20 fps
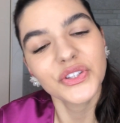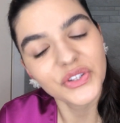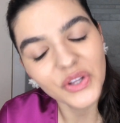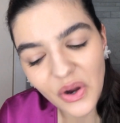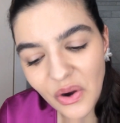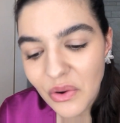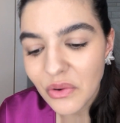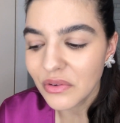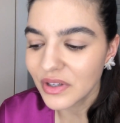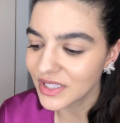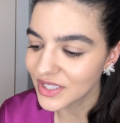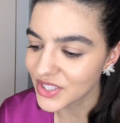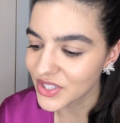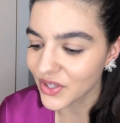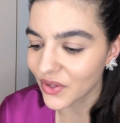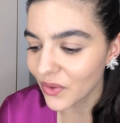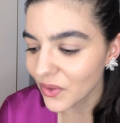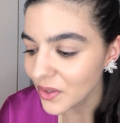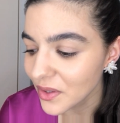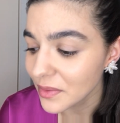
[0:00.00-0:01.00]
you know, in
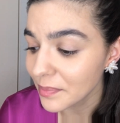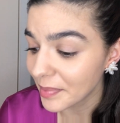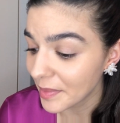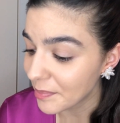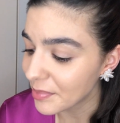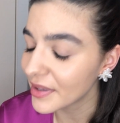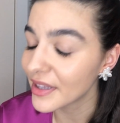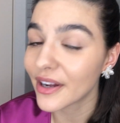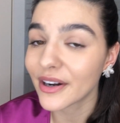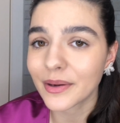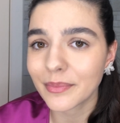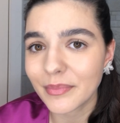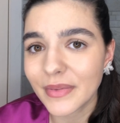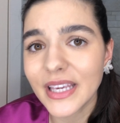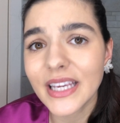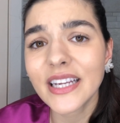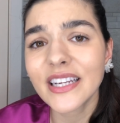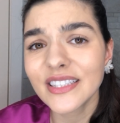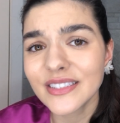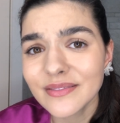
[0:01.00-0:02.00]
school, people are
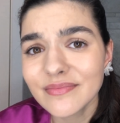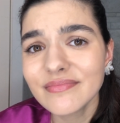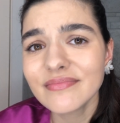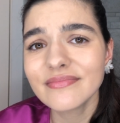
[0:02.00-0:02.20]
mean.